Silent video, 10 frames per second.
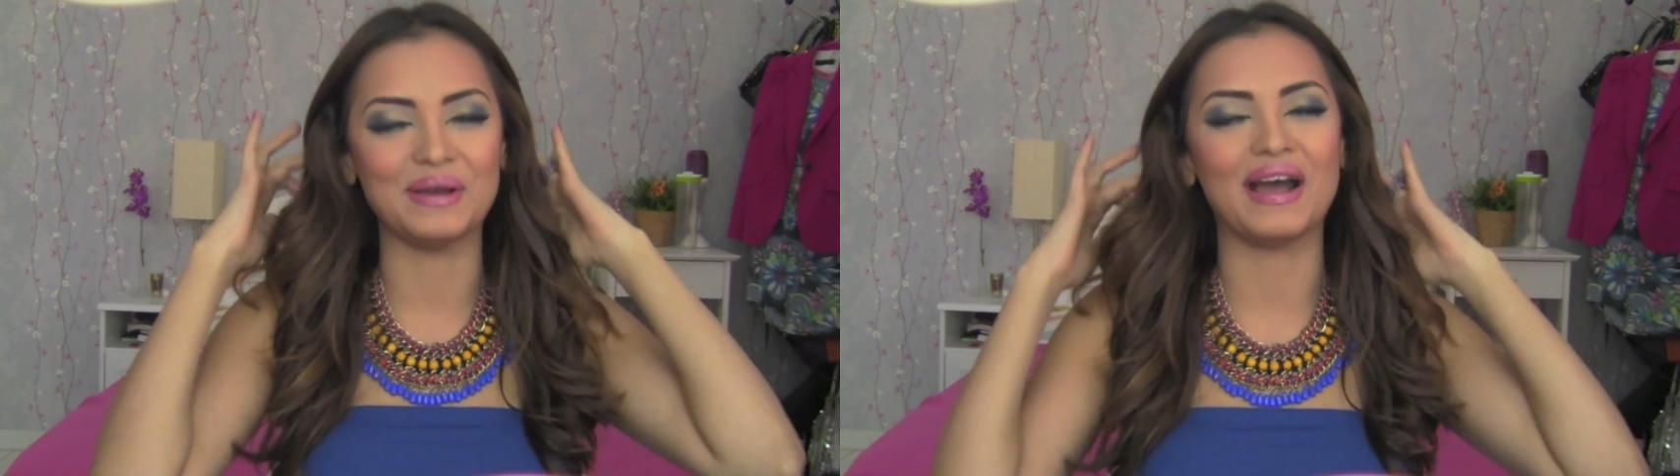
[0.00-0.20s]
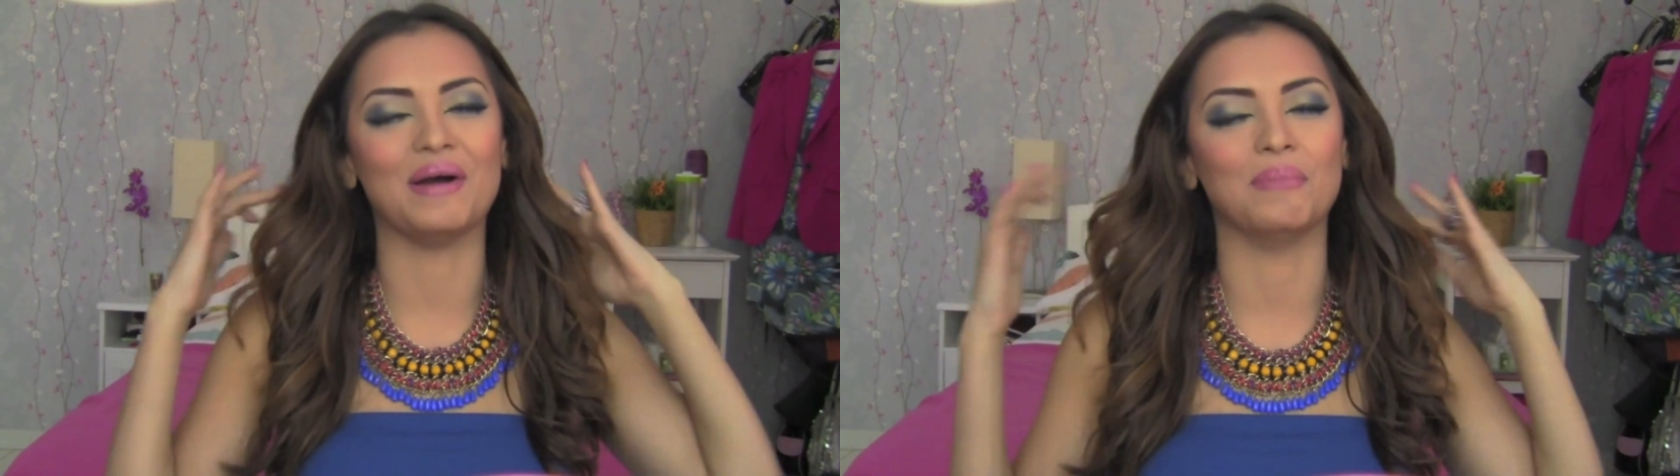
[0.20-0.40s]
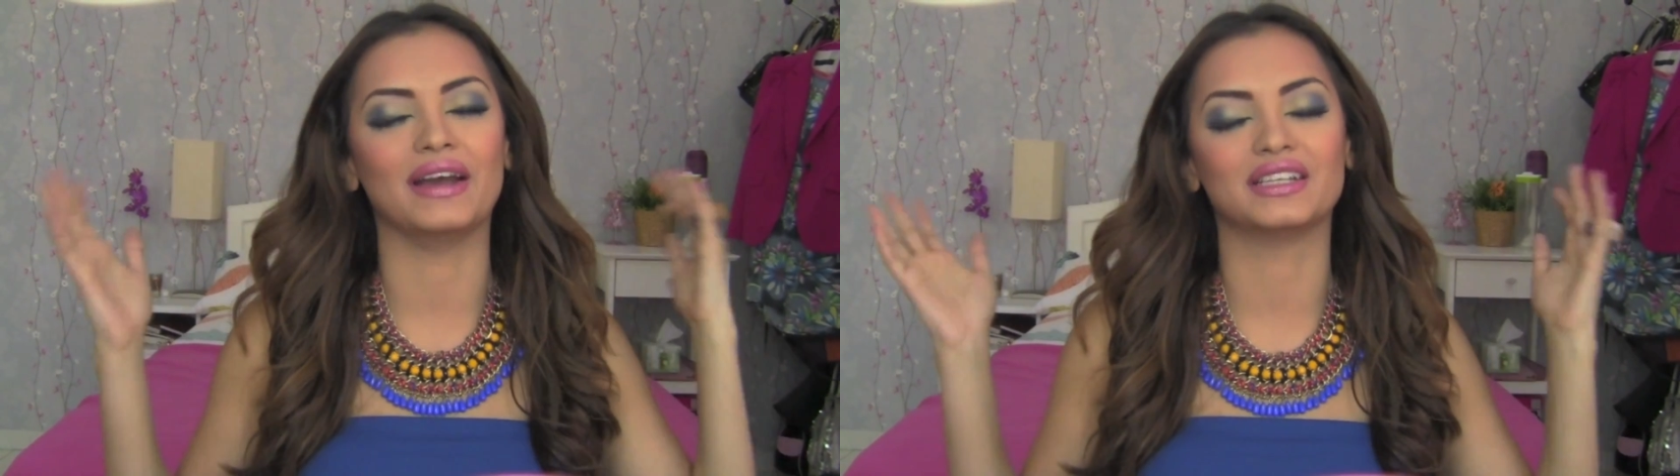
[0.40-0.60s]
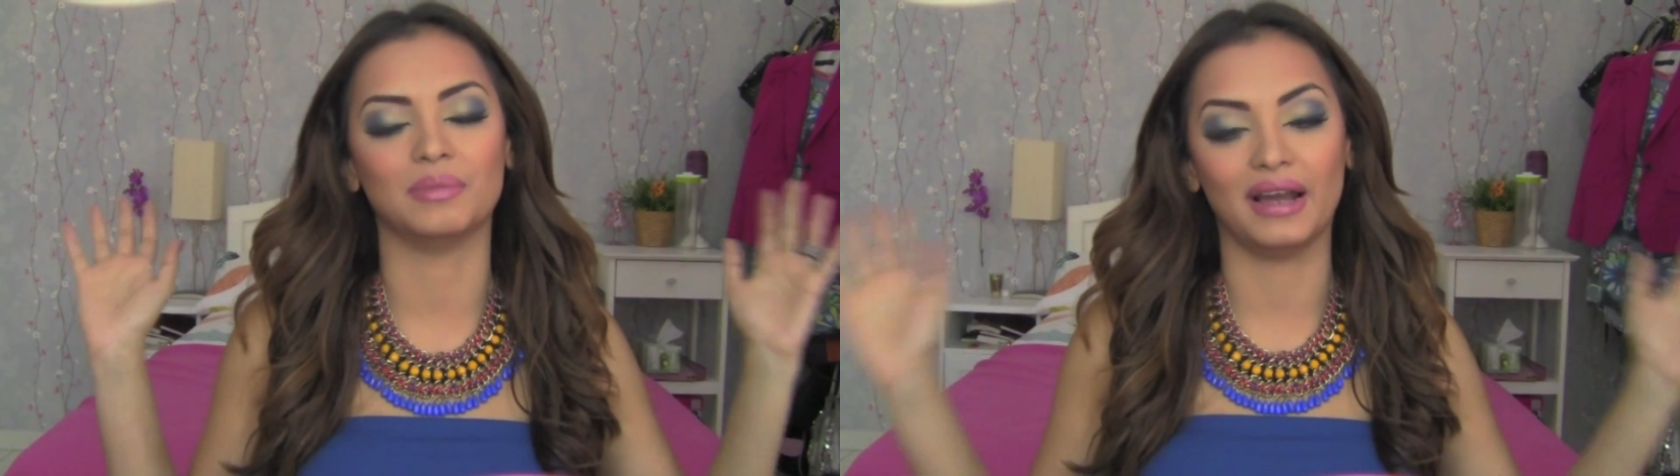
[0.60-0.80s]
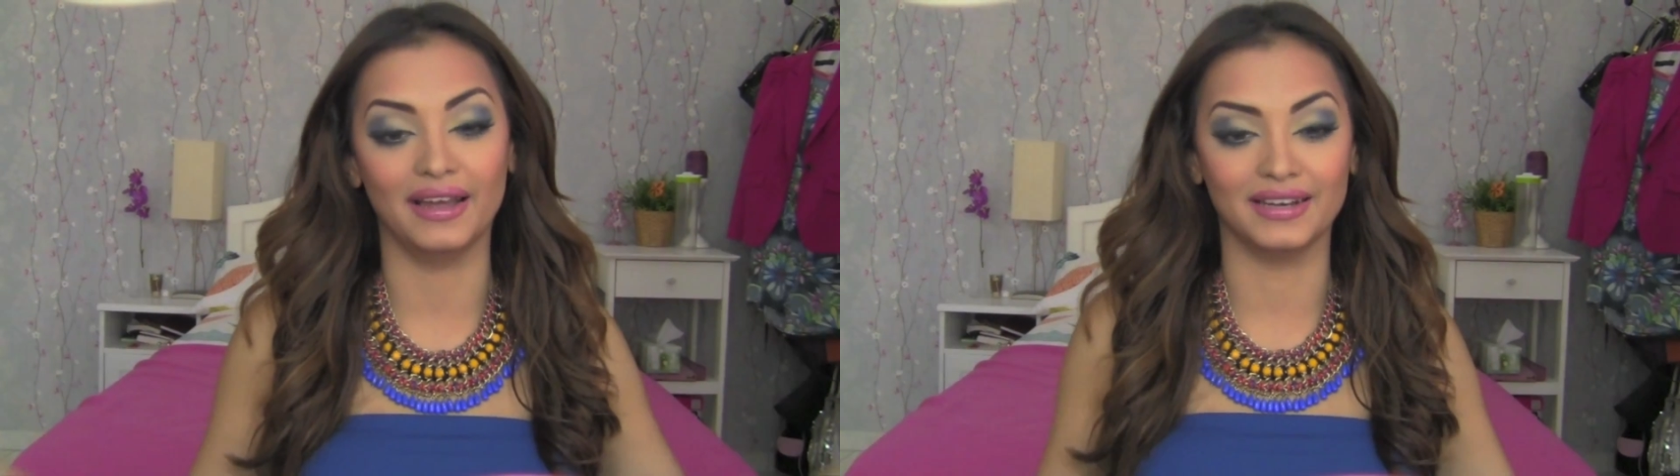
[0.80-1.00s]
By the
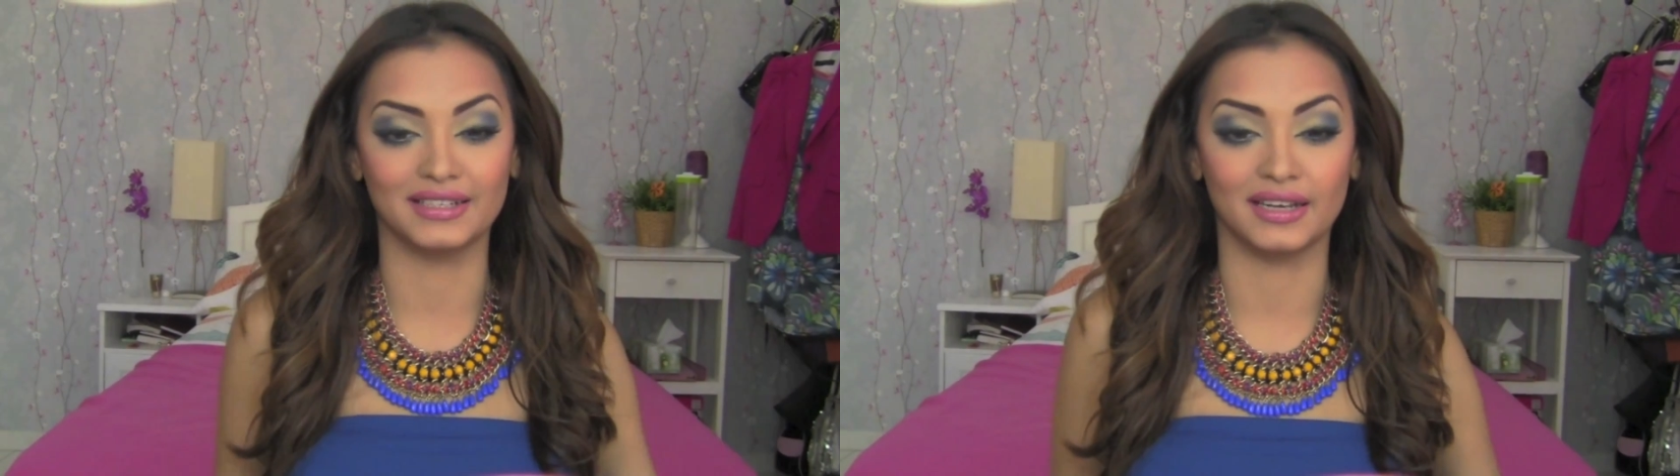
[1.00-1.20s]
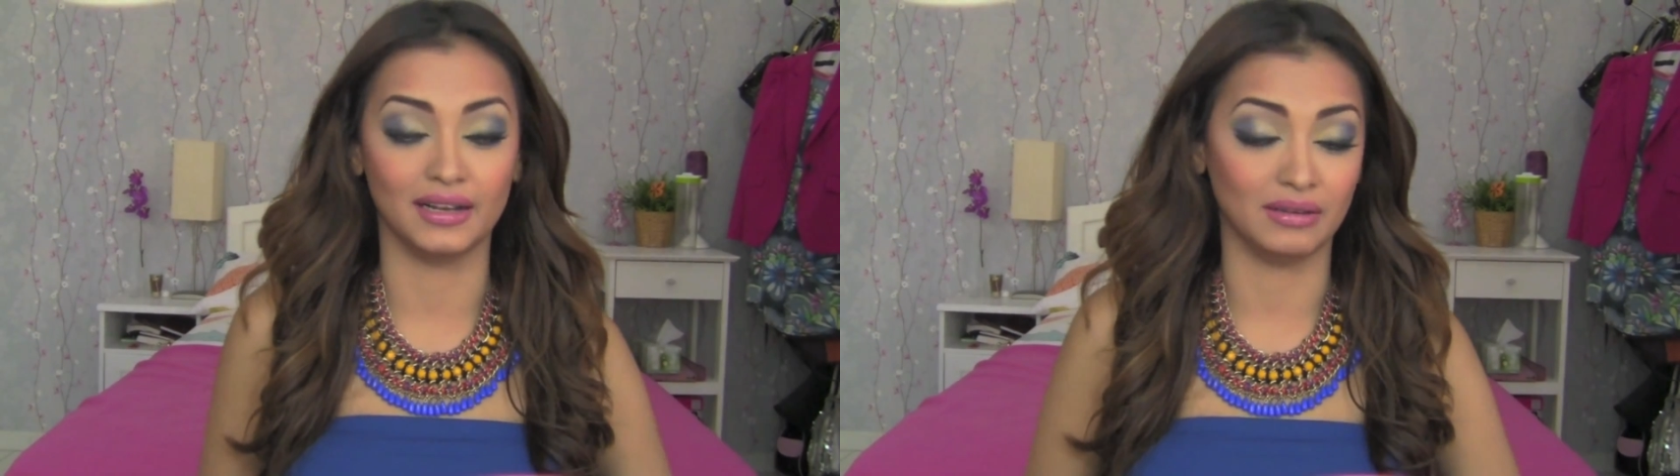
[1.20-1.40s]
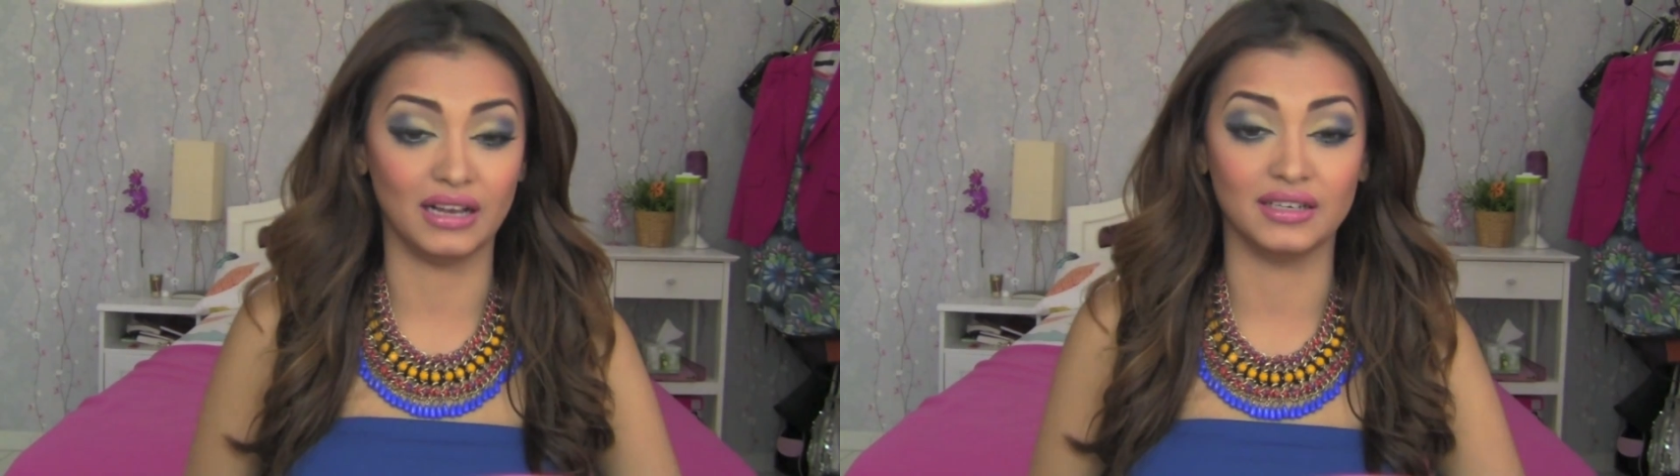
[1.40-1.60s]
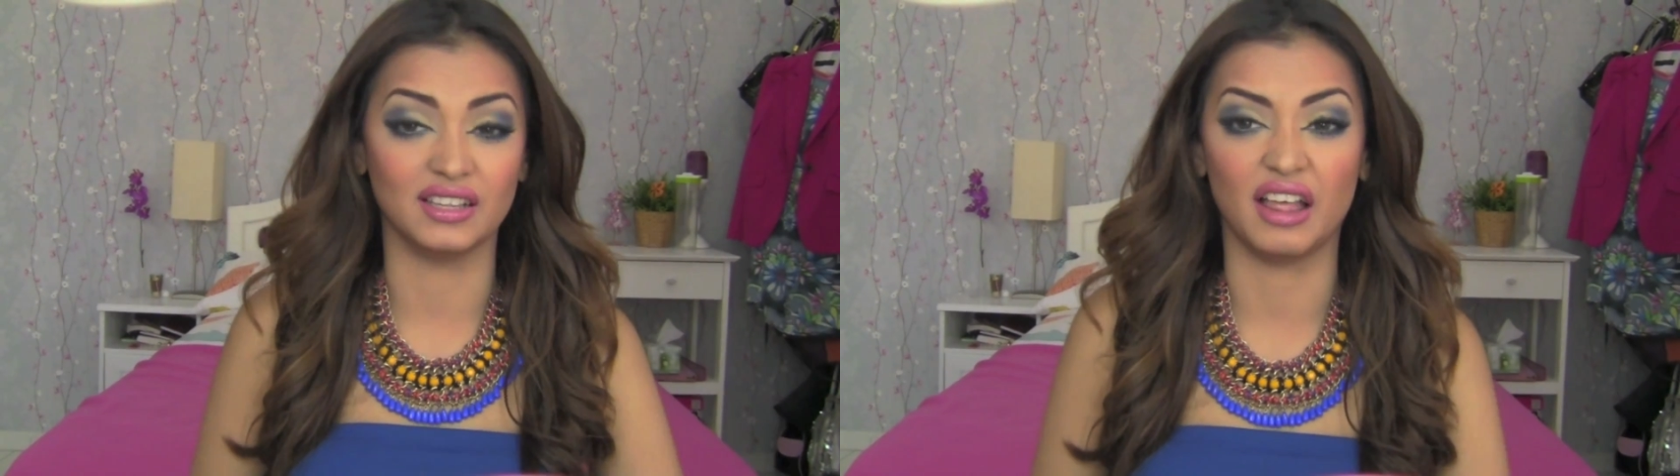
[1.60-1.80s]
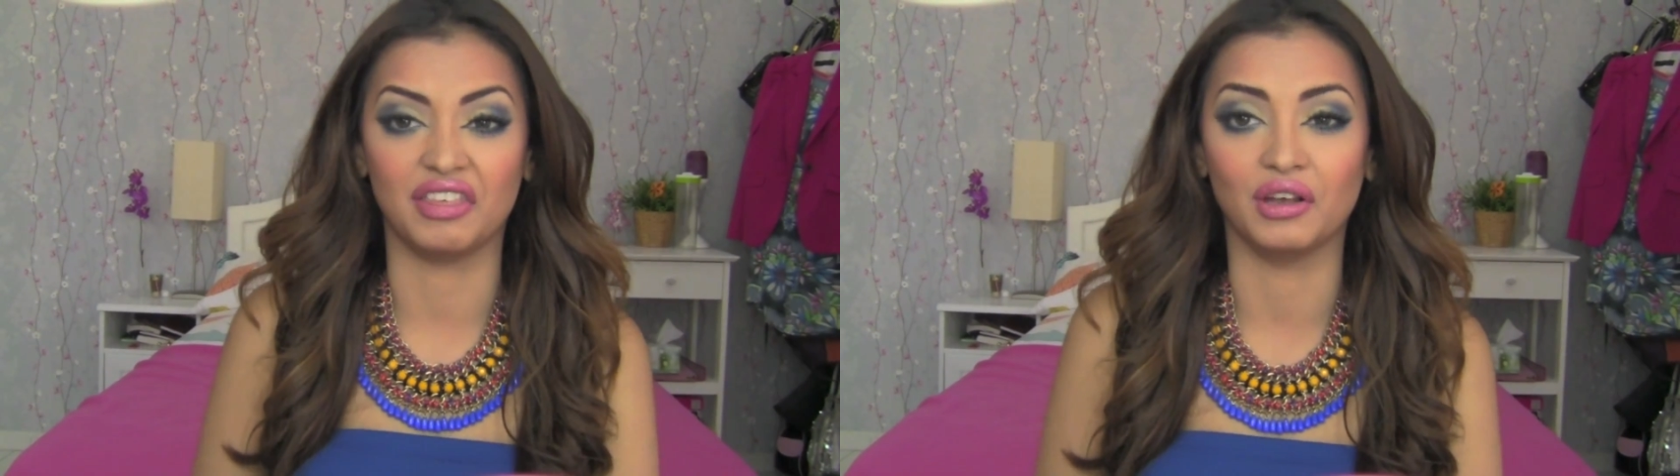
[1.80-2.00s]
time I edit it, I'll
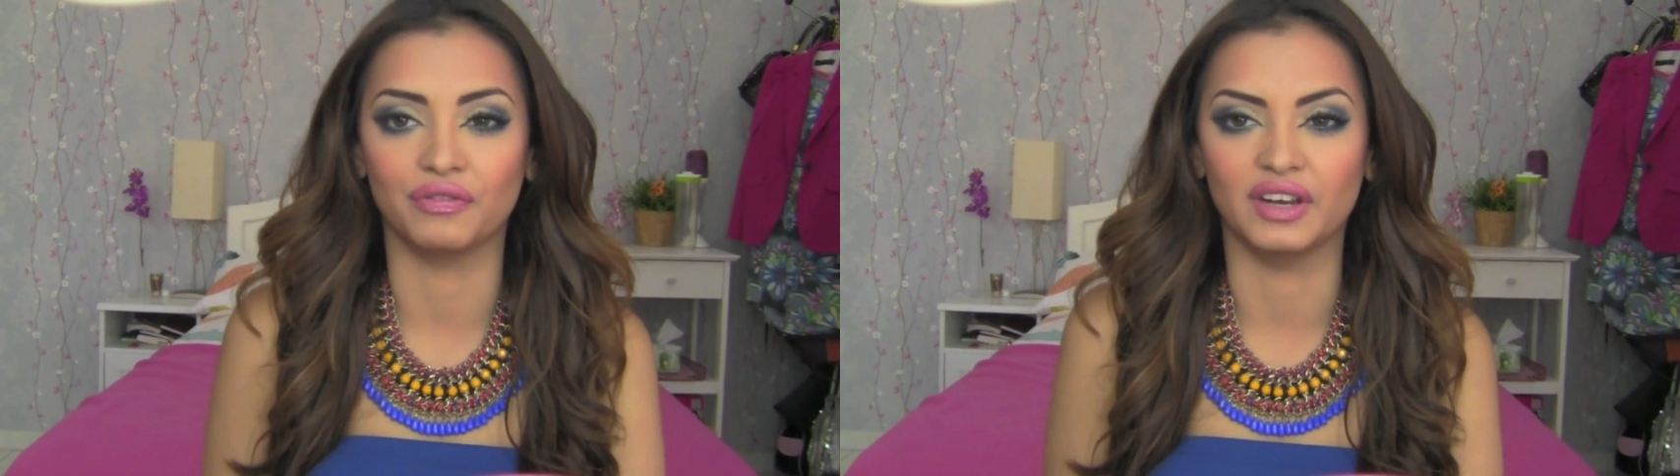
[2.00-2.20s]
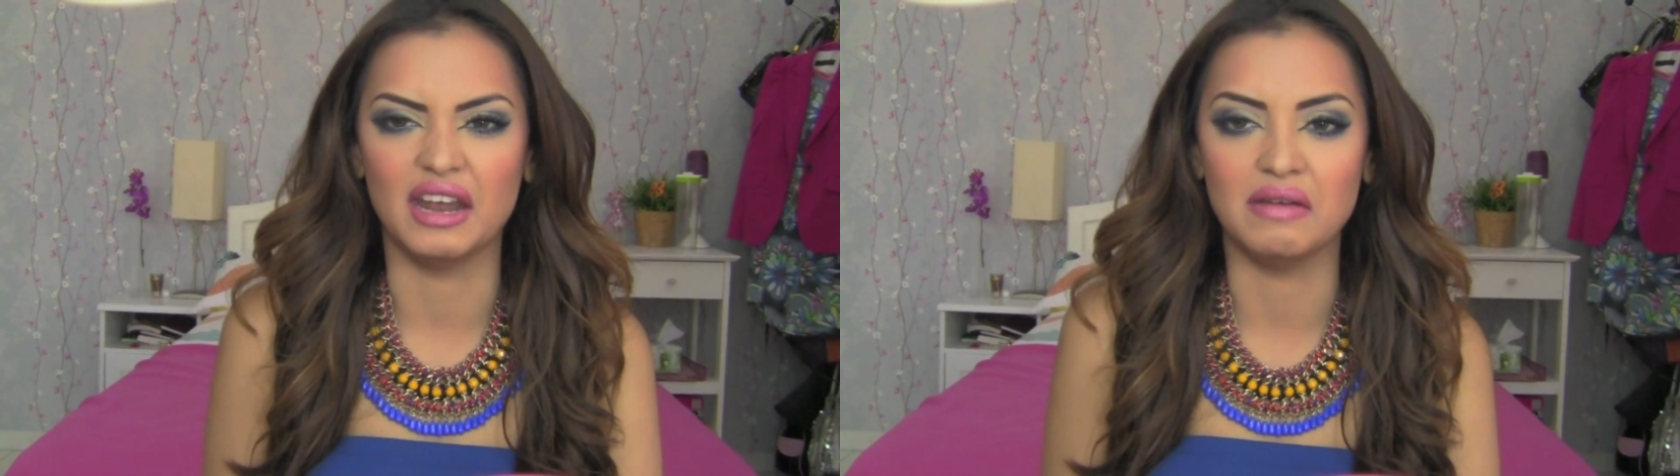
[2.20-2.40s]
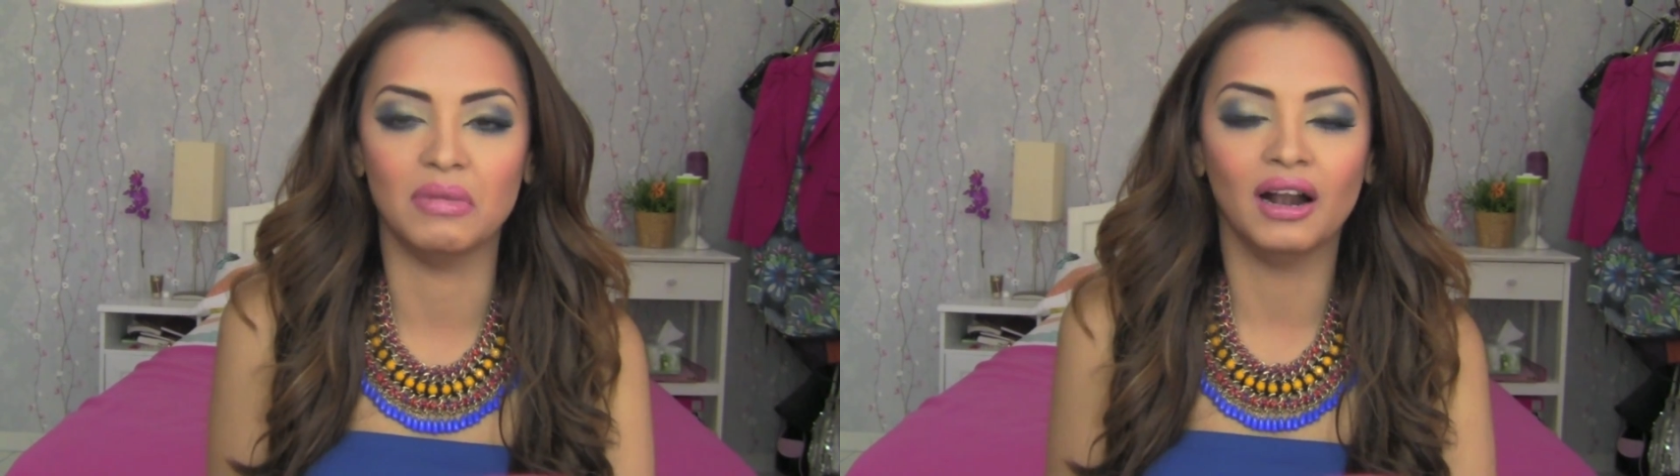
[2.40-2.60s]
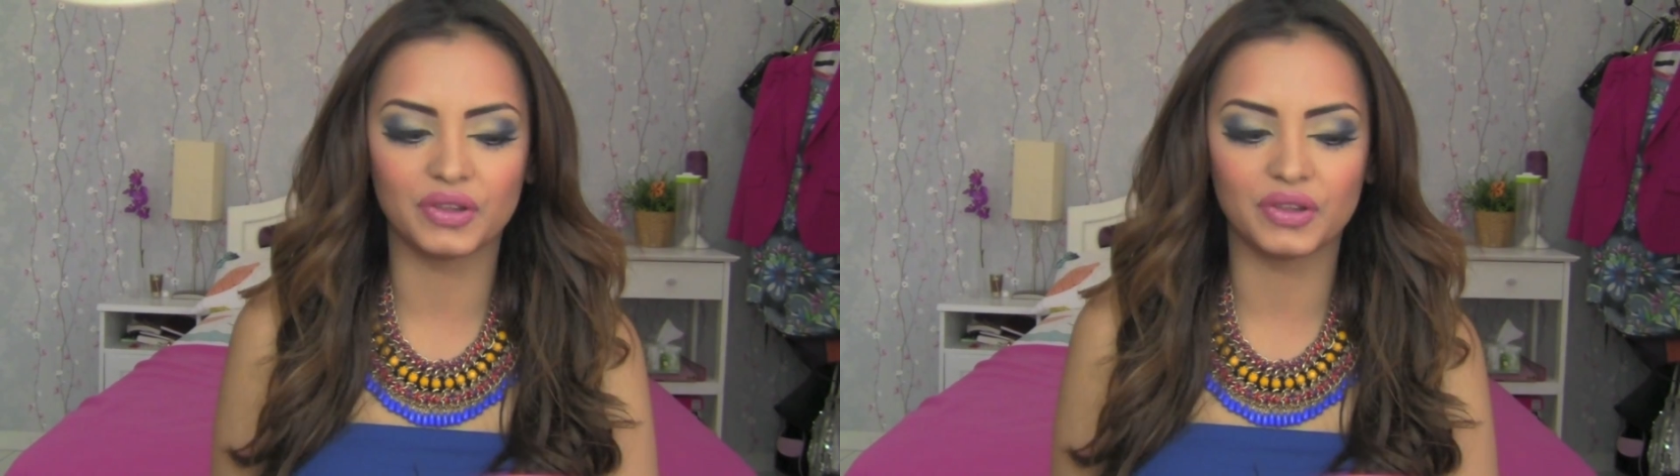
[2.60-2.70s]
think of a name.